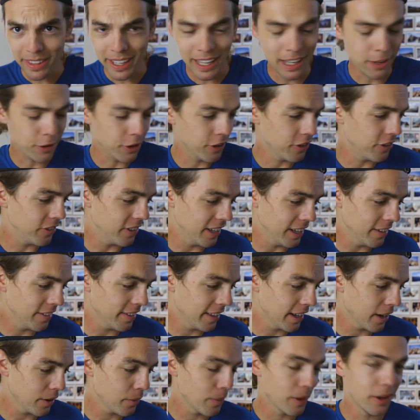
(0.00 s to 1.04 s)
it just sits
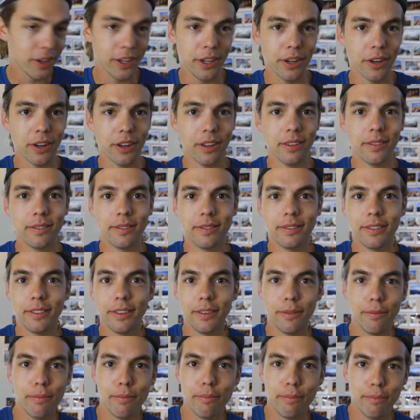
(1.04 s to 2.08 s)
there while you're
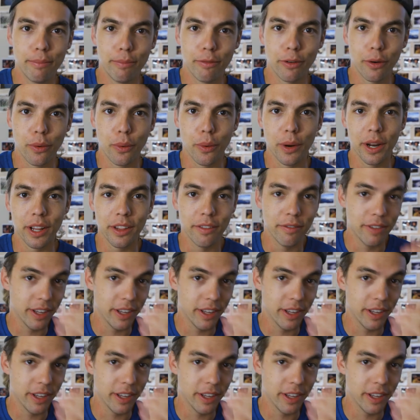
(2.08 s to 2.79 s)
recording the